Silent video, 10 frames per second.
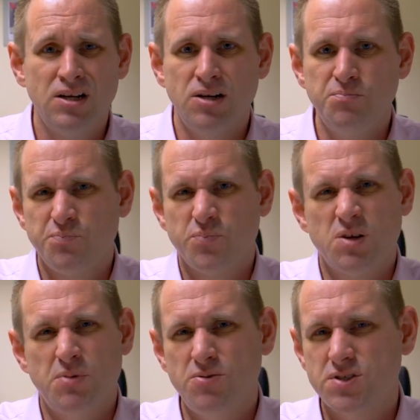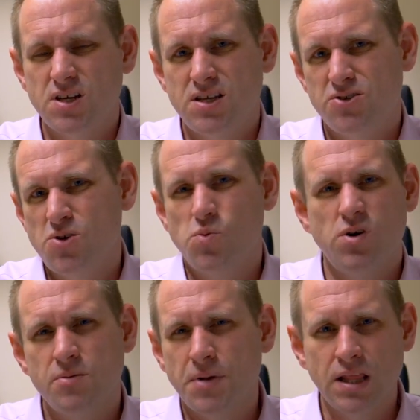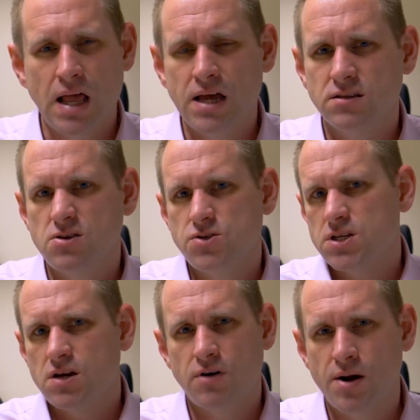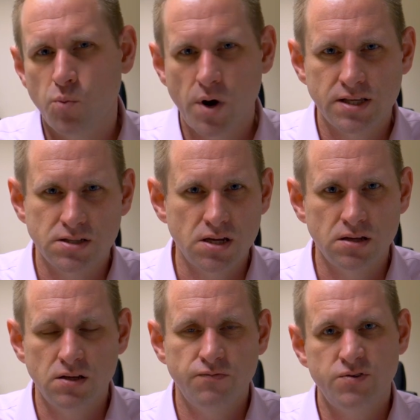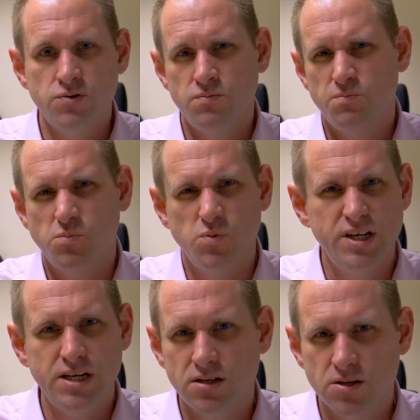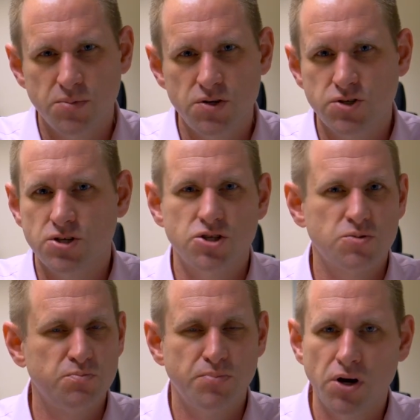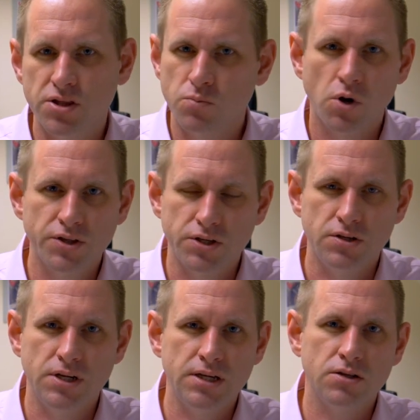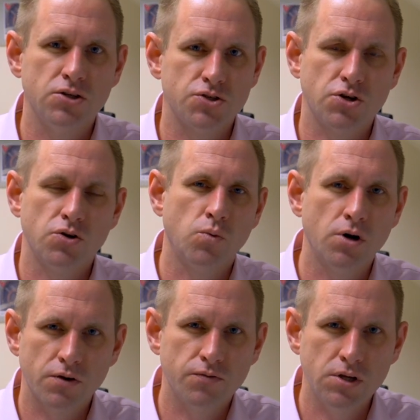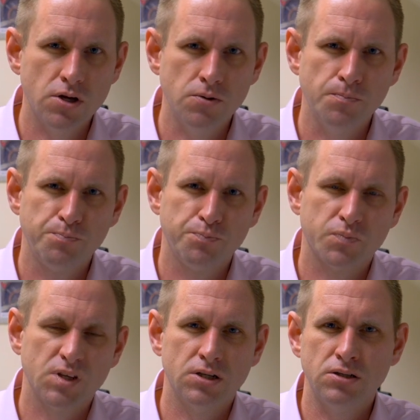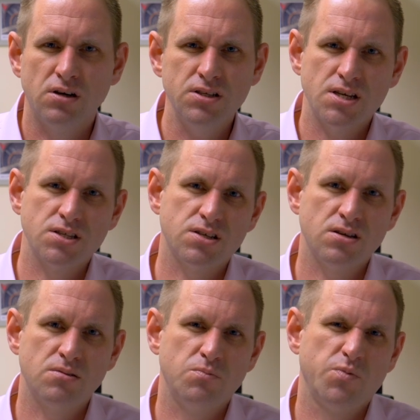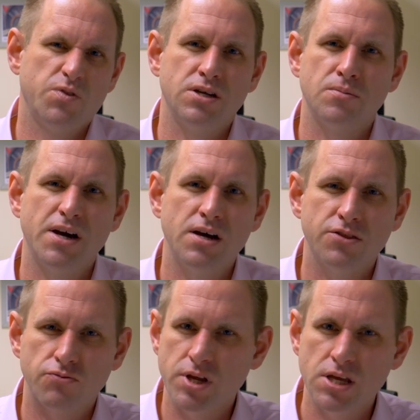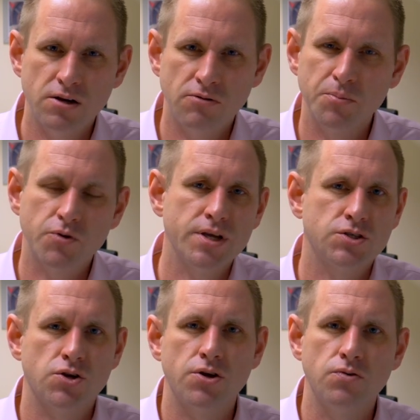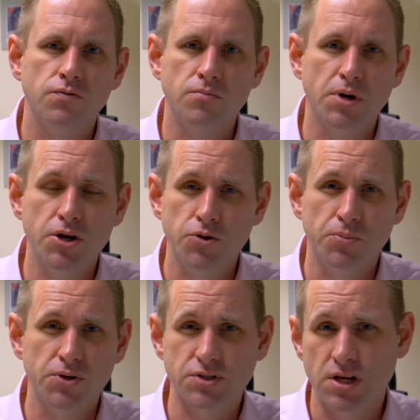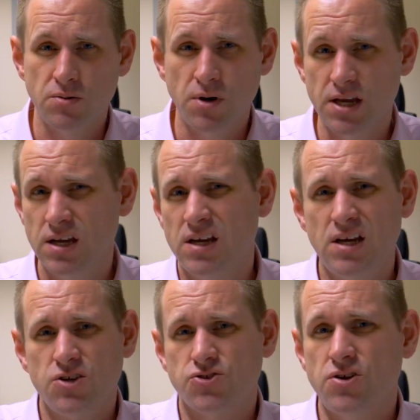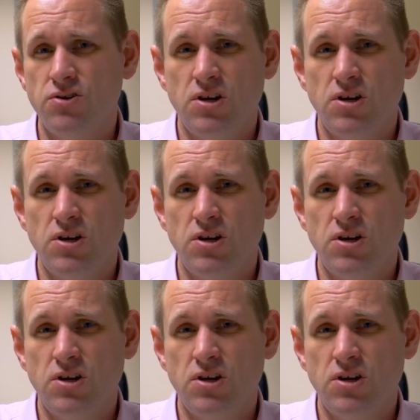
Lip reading: But I would say don't worry about that. Don't sit around waiting. If you need a computer, just buy the one that you need and that's going to work for you. And I tend to think about a 3-year upgrade cycle for my notebooks anyway. So